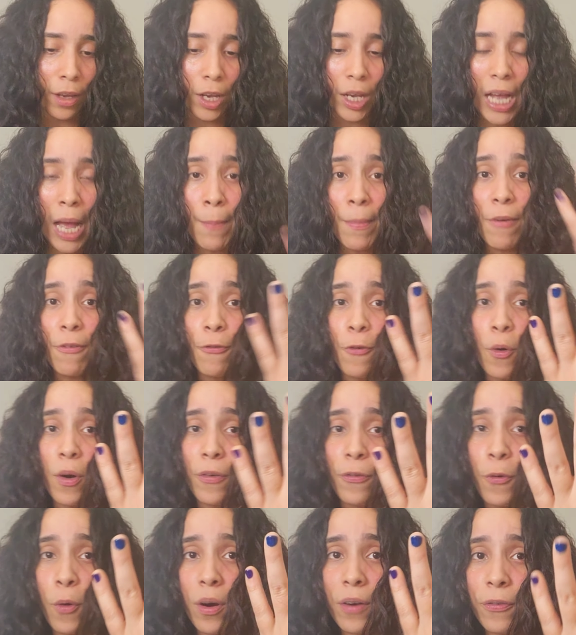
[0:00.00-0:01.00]
Coming
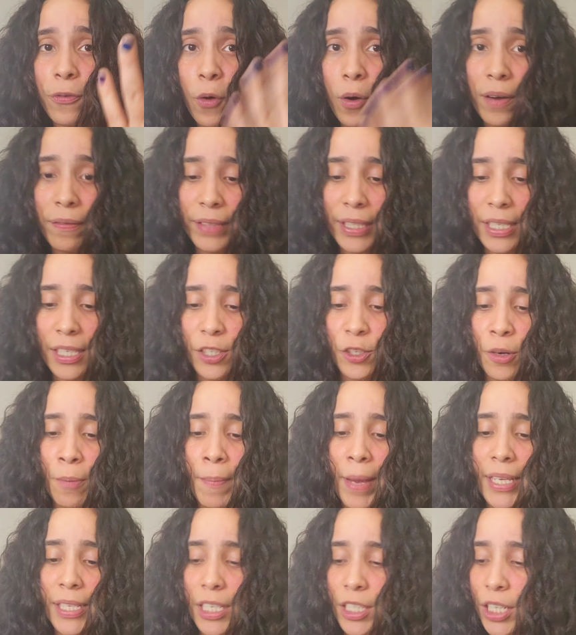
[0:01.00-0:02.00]
444 if this is your
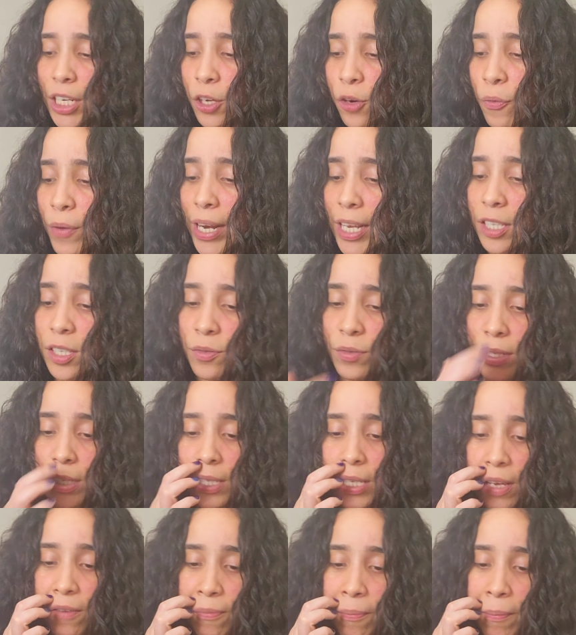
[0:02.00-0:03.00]
message and you're ready to receive